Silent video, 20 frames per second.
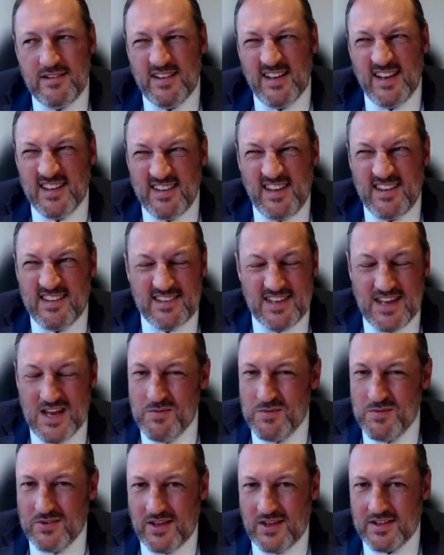it
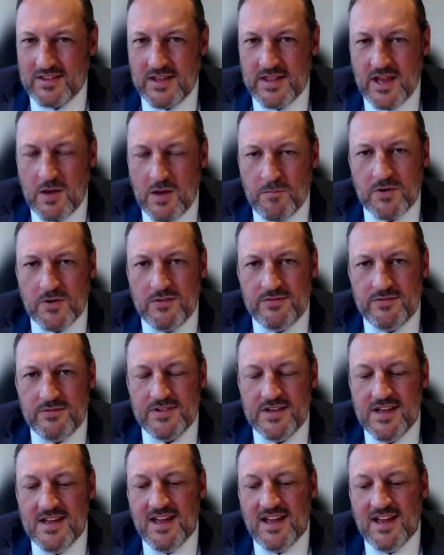seems like the number of